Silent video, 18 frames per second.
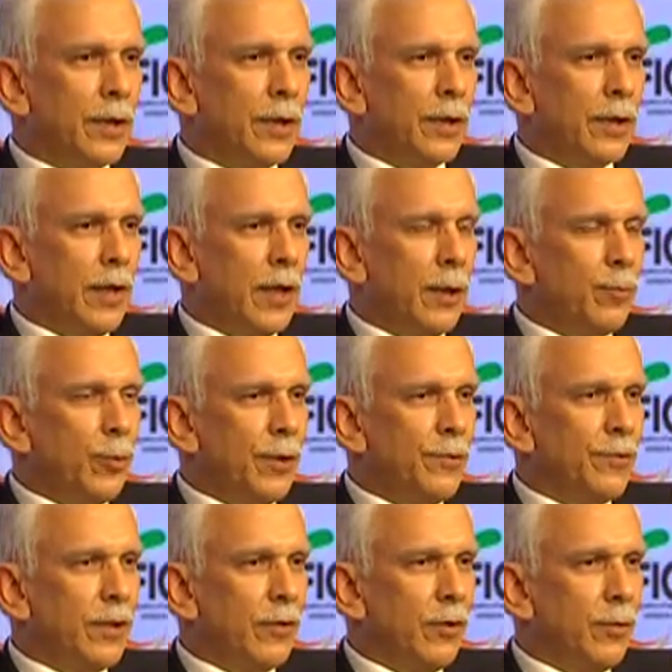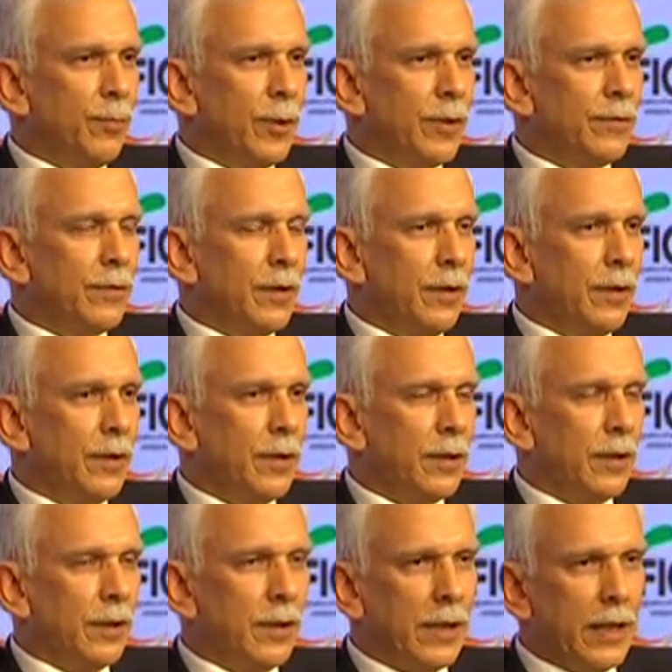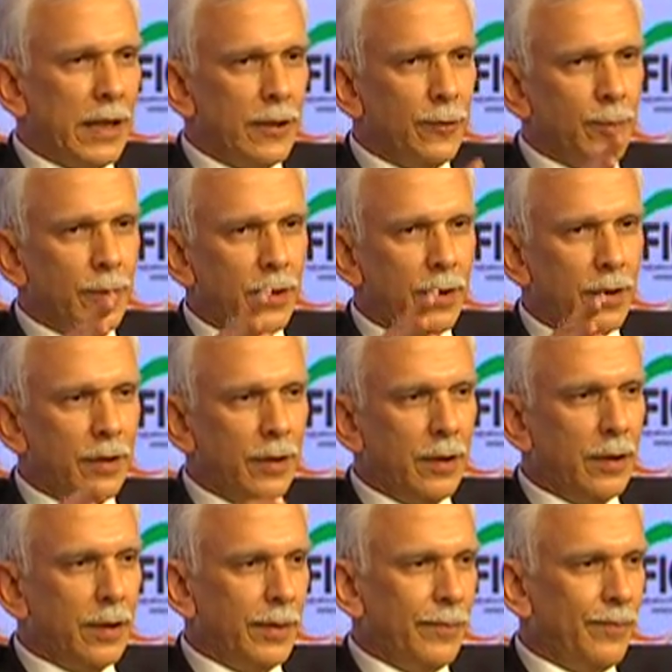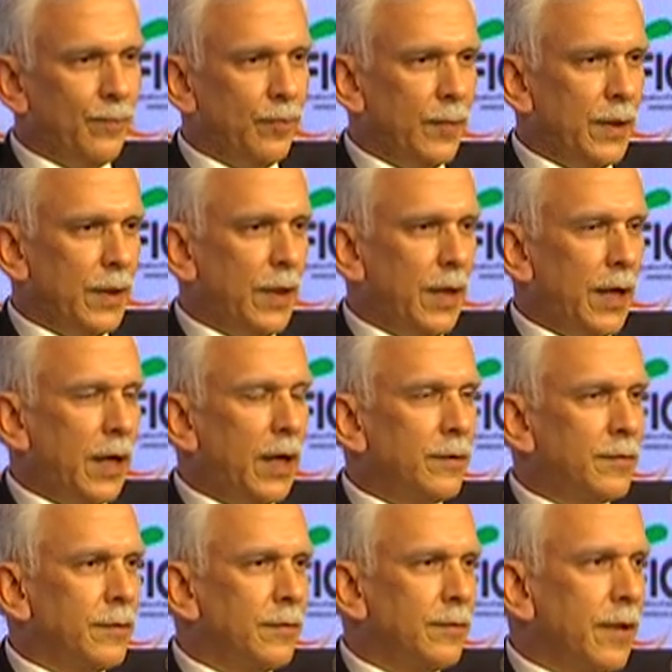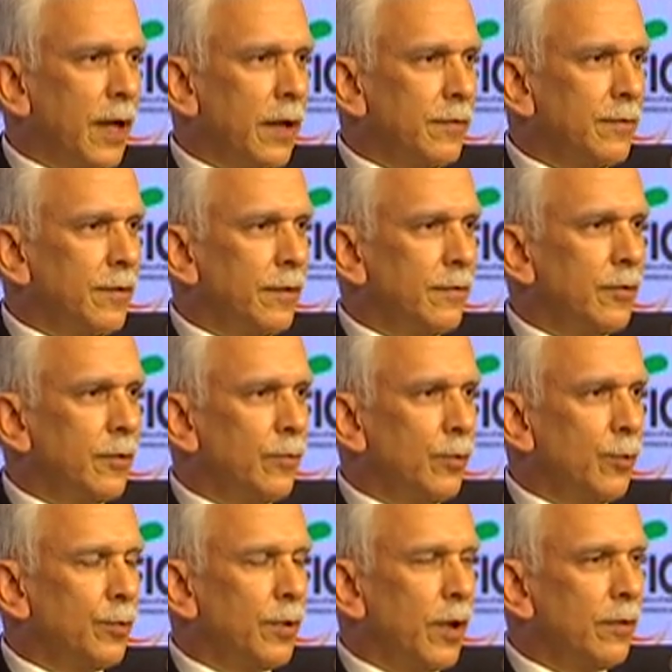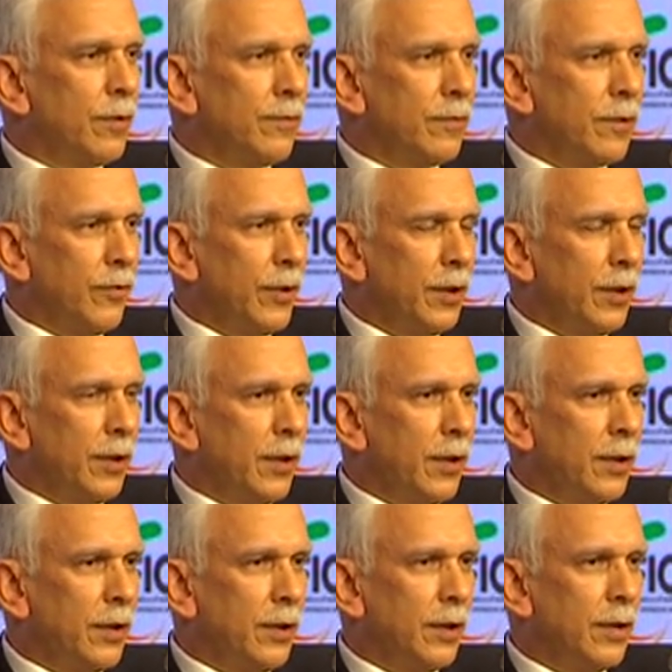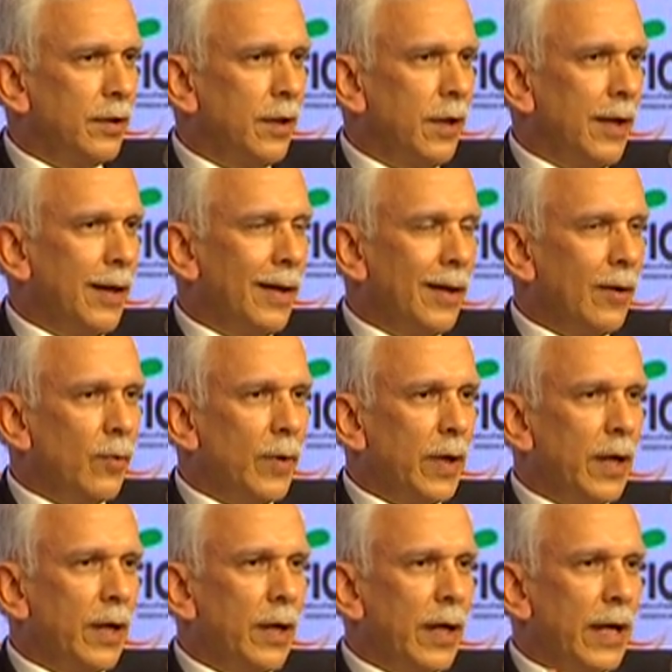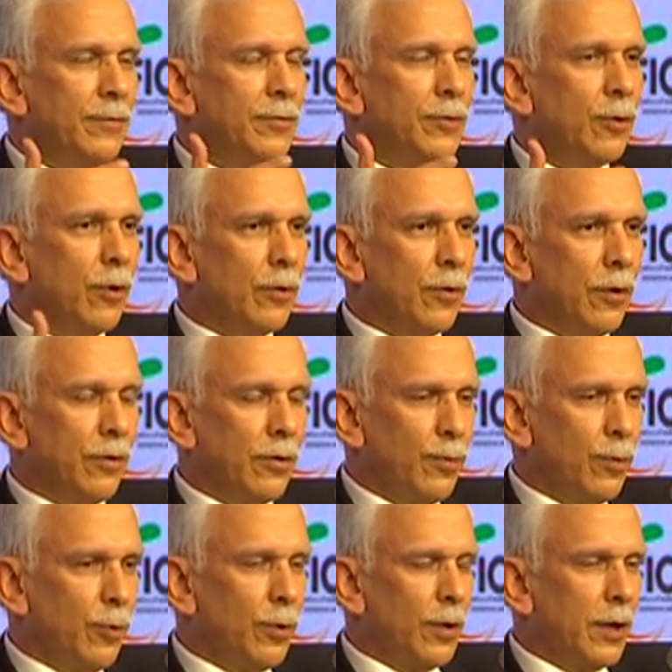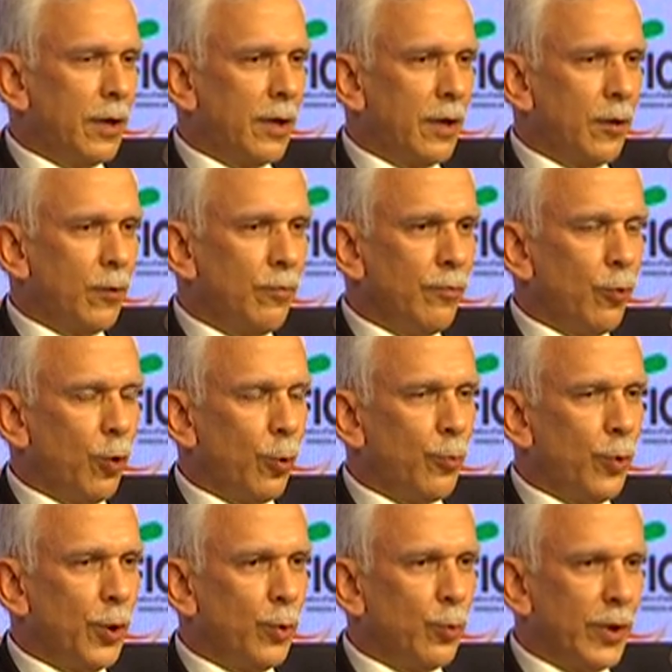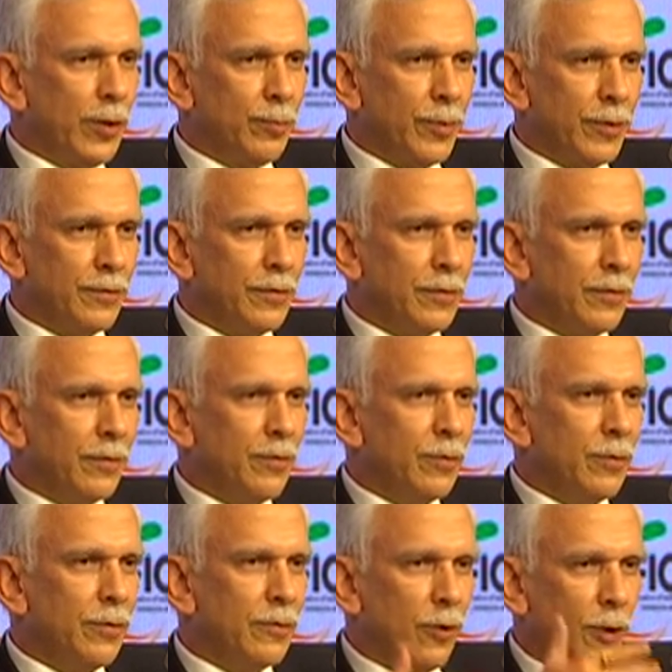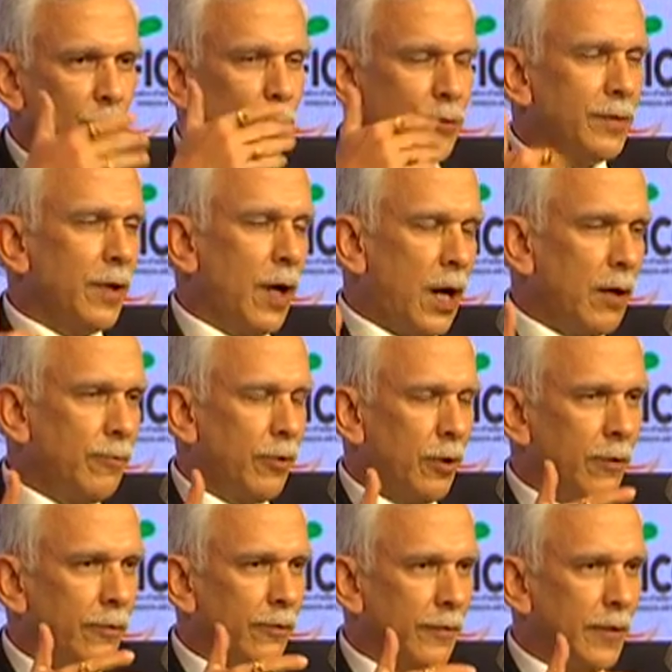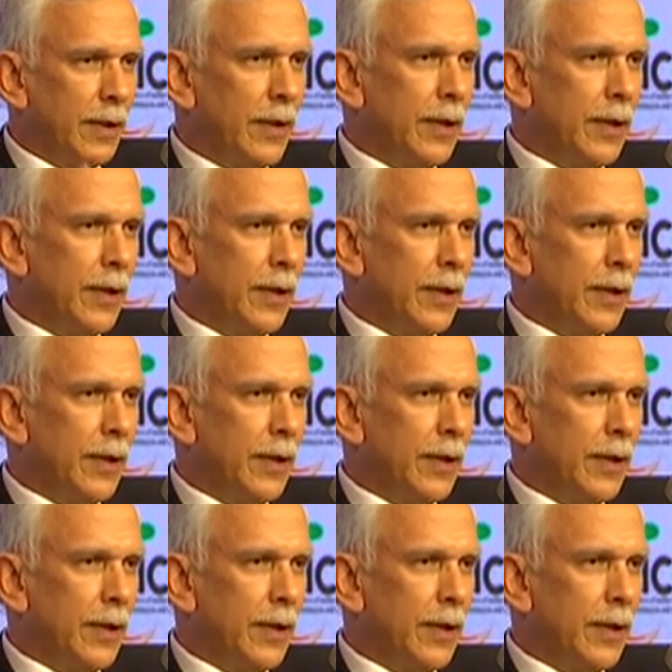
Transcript: 8.7% as per the last statistics of 2017-18, while livestock contributed around 4.1%. So it's almost half of